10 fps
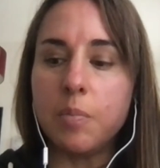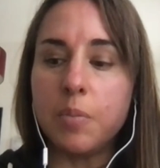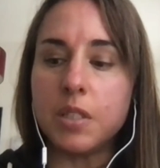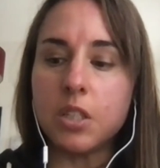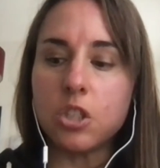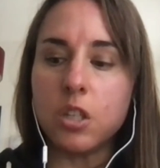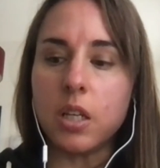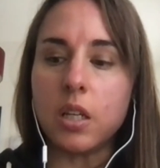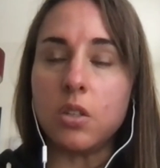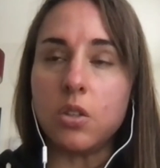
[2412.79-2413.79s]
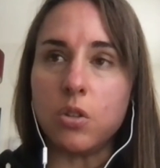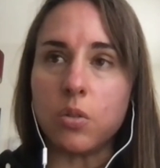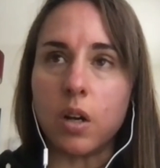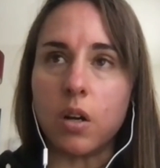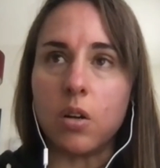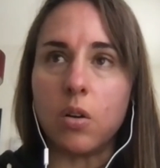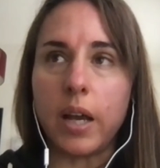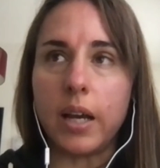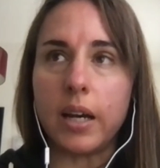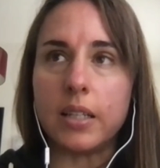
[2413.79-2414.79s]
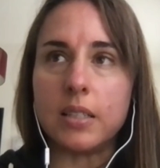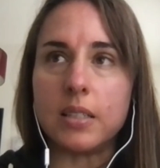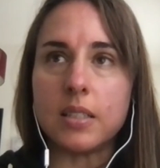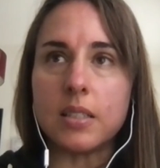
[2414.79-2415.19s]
positioning in utero and,